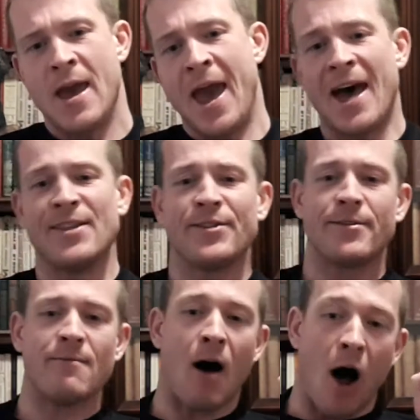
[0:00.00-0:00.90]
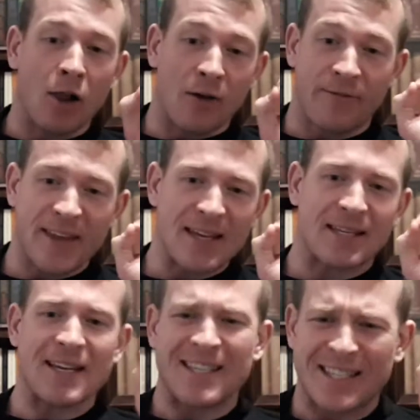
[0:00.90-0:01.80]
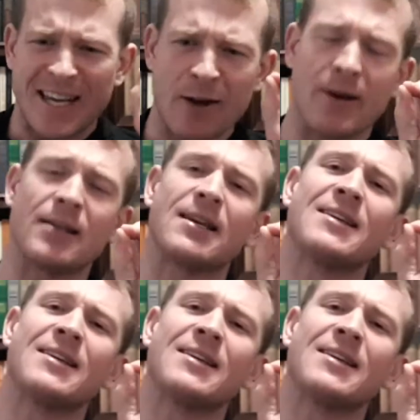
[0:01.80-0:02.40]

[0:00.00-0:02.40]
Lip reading: And all of these serious,